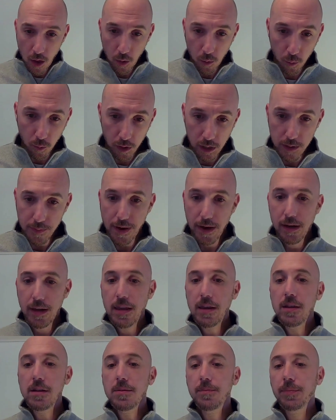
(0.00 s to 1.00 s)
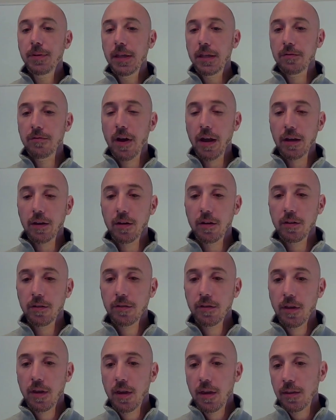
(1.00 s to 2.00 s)
What about incomplete
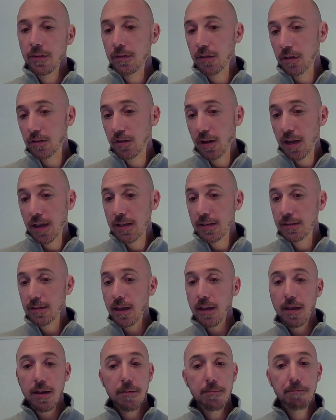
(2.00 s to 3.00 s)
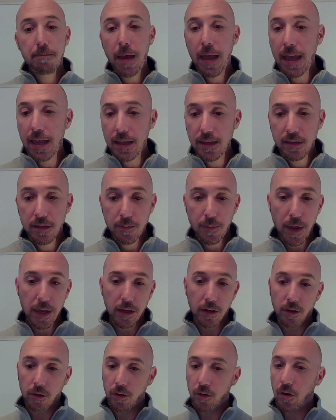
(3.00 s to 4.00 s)
records, such as a
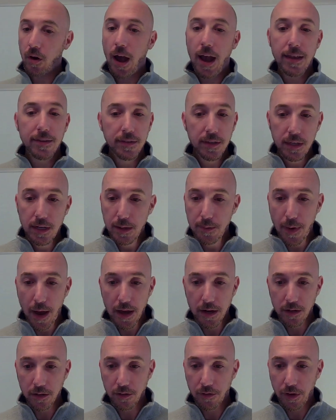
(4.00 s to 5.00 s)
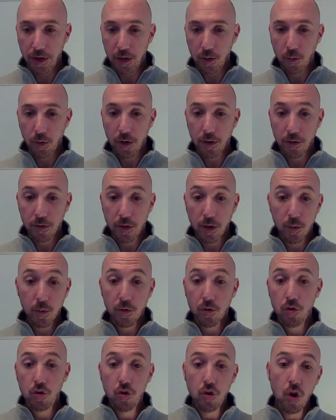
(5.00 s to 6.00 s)
pacemaker or ICD monitoring, where there
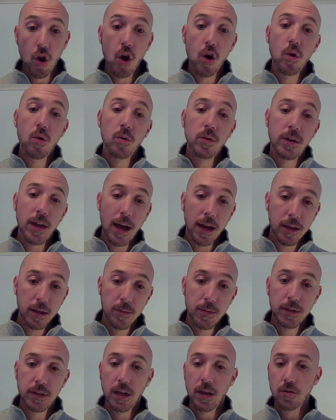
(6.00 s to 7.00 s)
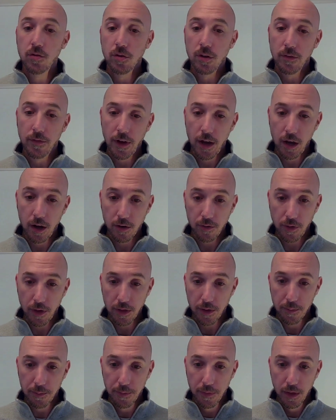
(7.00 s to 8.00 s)
was no documentation of a heart
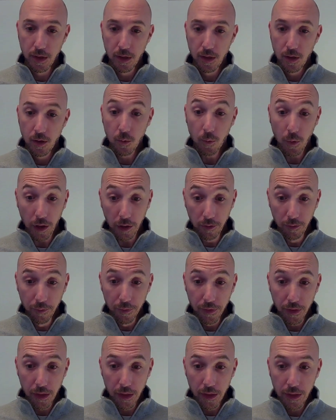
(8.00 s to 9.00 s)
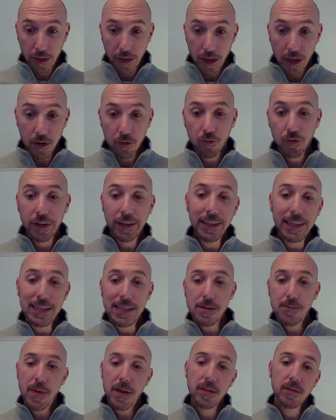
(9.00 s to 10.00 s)
rhythm? Well, it really
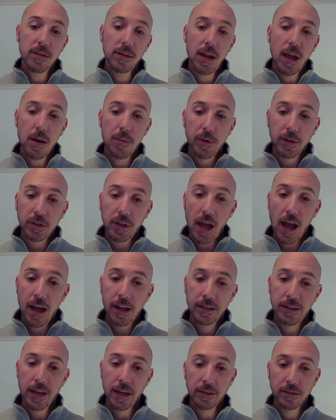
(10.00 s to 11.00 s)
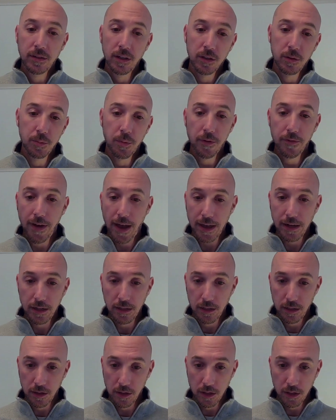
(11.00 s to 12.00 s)
depends on how much context is
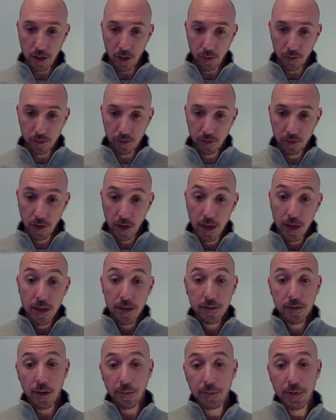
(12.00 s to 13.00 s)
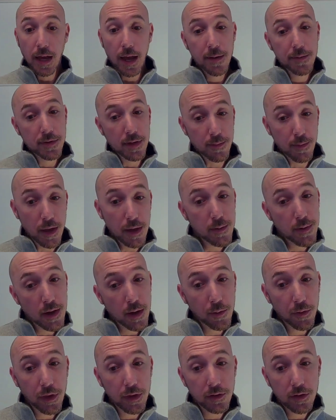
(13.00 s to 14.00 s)
provided in the notes. Sometimes it may be
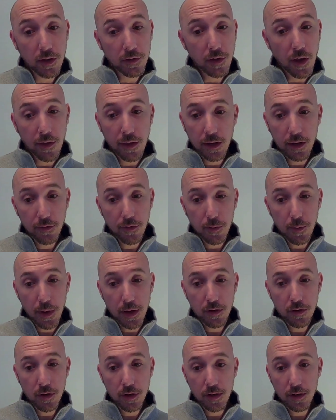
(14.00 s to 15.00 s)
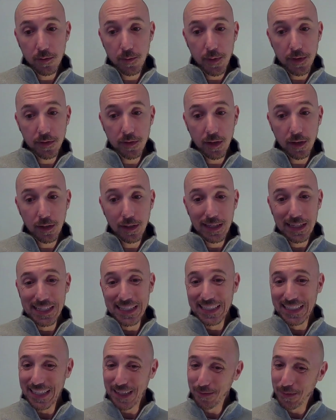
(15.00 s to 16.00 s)
able to suss out that information is missing,
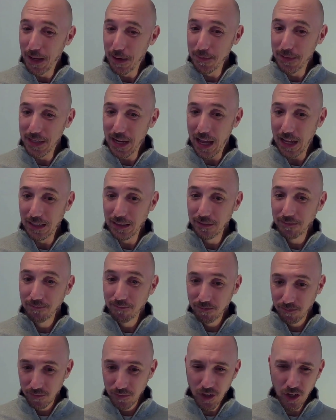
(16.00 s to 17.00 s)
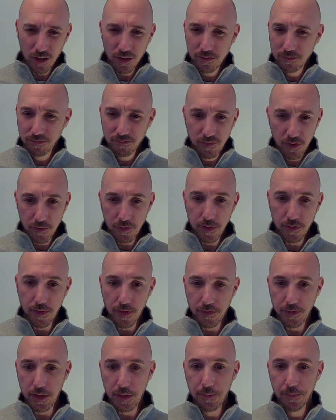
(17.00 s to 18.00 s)
sometimes not. Call it
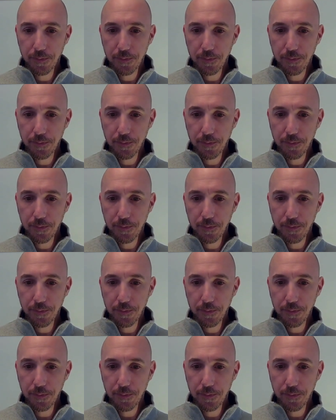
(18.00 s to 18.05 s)
50-50.